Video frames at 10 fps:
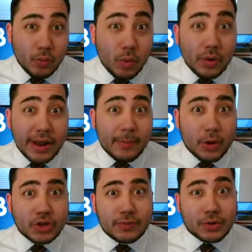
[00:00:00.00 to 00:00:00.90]
warning in
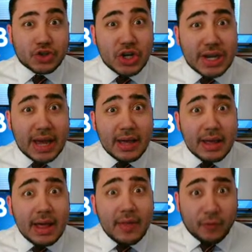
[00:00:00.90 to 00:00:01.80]
parts of Virginia.
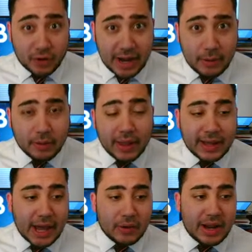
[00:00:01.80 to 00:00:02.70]
For Caroline
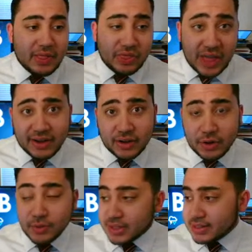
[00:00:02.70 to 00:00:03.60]
County, that
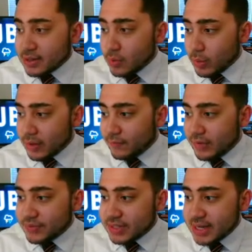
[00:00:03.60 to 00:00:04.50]
goes until
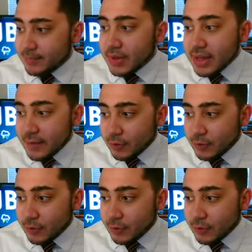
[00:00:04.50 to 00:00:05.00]
1:15. If